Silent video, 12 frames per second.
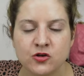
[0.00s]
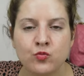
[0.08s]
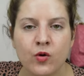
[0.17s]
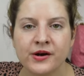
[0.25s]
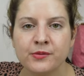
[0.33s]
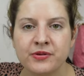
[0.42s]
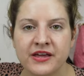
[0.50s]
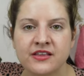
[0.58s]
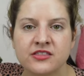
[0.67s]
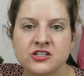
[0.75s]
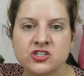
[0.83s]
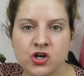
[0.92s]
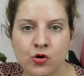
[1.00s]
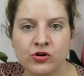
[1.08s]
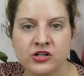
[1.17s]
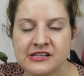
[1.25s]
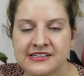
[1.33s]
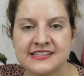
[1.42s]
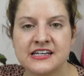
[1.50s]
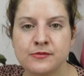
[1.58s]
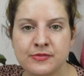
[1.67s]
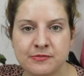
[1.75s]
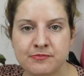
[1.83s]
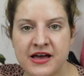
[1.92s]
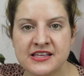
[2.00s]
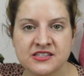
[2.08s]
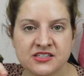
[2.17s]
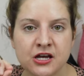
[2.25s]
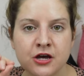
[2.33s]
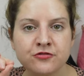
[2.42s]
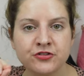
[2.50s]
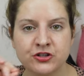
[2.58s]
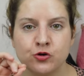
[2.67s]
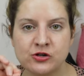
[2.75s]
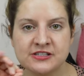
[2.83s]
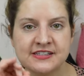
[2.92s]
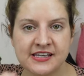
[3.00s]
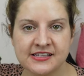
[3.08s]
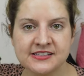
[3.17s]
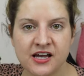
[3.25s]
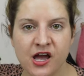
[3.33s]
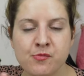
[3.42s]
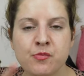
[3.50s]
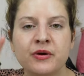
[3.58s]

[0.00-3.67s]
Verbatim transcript: You wanna pick the toner that's gonna be best for your skin type,